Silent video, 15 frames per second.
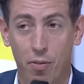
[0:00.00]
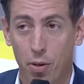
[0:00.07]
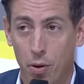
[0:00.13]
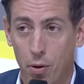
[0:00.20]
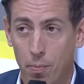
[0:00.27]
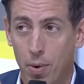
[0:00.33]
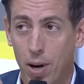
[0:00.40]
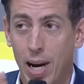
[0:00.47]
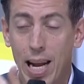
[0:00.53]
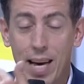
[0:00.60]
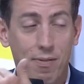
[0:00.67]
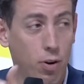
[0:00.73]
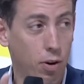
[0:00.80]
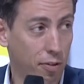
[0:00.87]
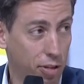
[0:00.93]
the
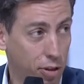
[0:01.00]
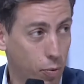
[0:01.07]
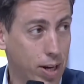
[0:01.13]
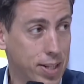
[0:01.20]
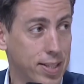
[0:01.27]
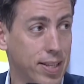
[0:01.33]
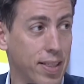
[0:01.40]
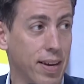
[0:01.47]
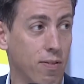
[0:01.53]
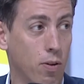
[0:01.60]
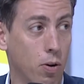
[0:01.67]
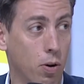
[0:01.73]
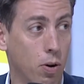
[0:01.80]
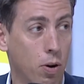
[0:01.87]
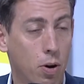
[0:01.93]
level of threats they
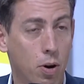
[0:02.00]
were